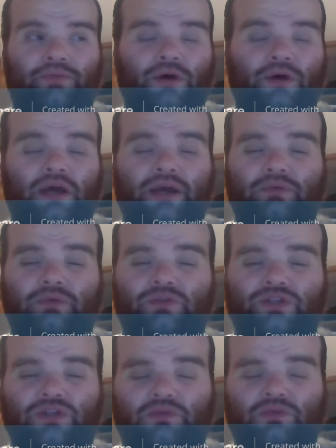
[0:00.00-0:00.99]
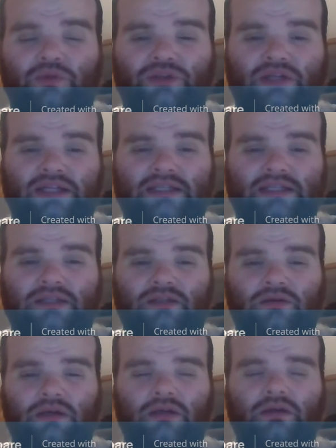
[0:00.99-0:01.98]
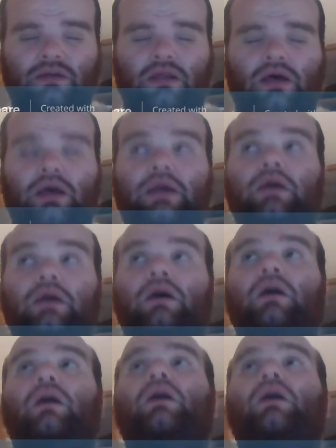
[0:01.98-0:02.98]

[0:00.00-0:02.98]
But it was just, when you listen to it, you're like,